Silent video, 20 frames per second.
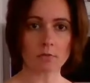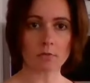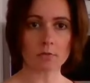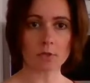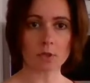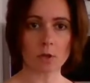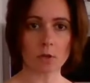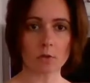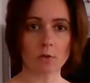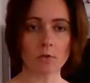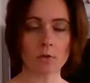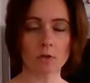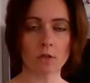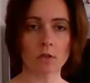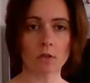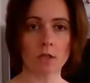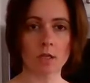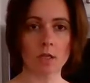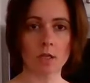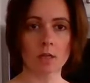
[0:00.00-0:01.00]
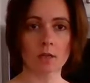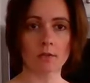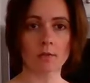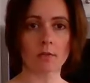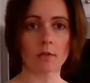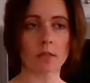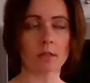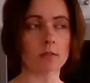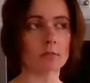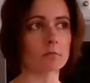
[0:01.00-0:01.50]
or so.
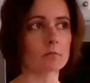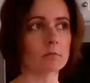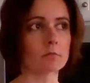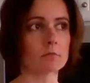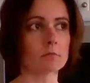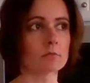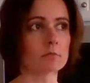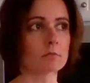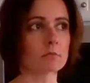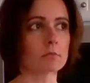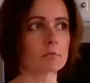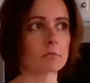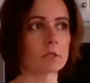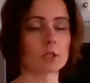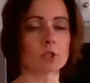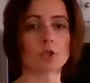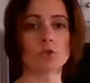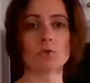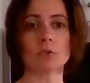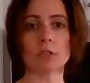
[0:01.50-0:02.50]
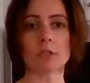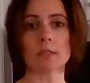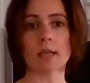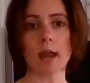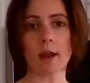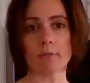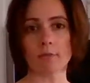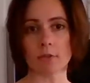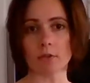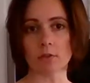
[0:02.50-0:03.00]
And as soon as the
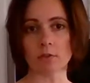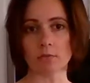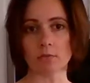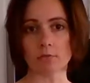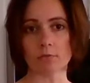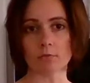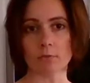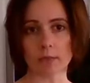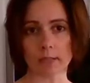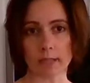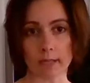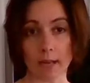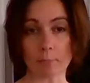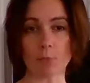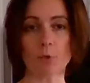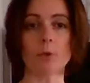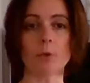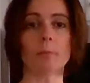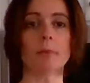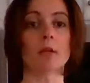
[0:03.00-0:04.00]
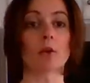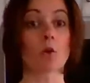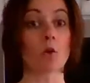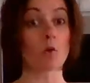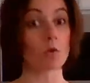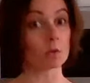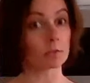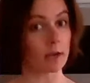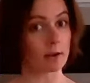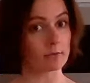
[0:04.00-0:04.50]
oven, like I put them in a
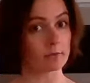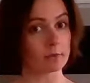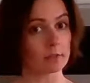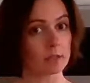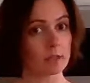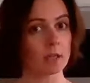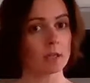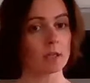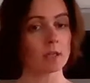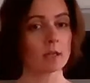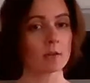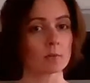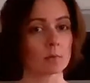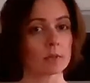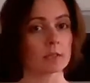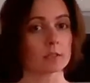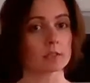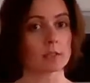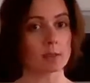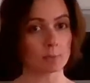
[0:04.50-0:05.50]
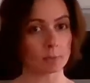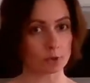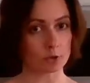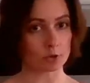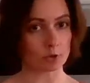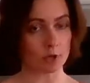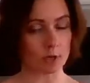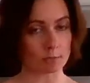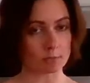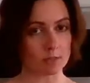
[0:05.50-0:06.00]
cold oven, when the
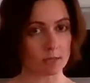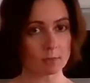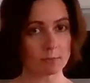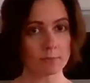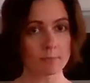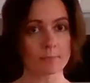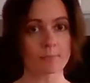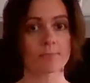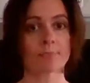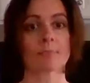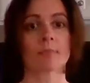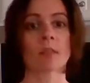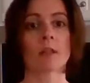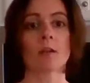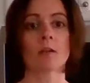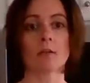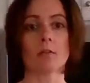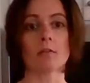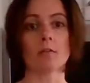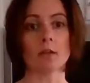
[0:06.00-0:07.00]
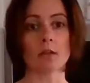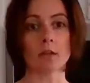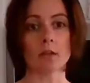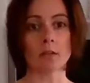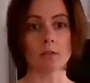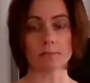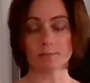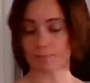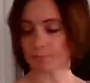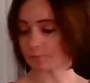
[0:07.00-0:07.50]
temperature comes up,
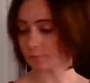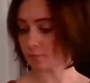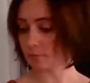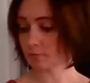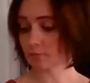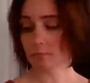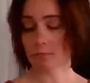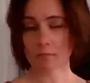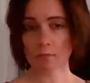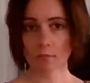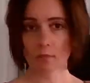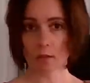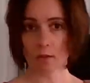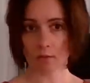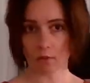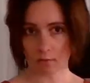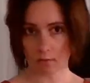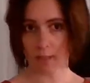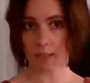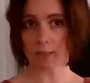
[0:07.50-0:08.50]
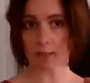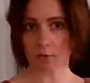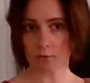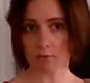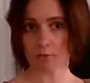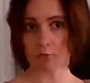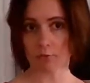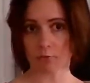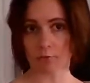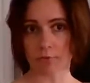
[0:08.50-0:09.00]
then gets
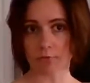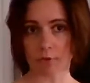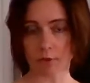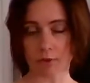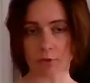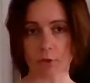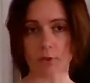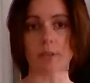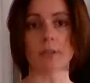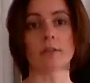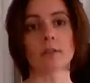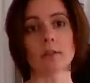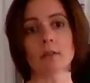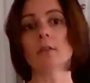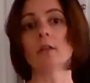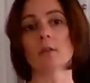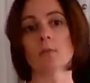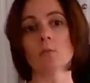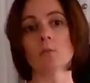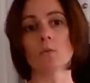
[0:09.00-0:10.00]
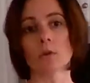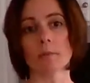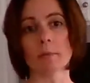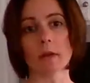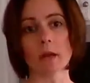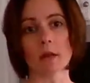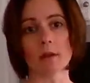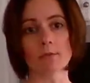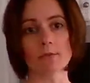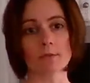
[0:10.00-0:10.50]
to 330, then they'll warm
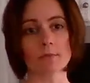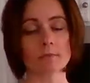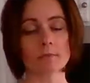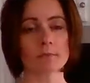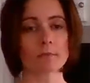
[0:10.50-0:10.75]
enough.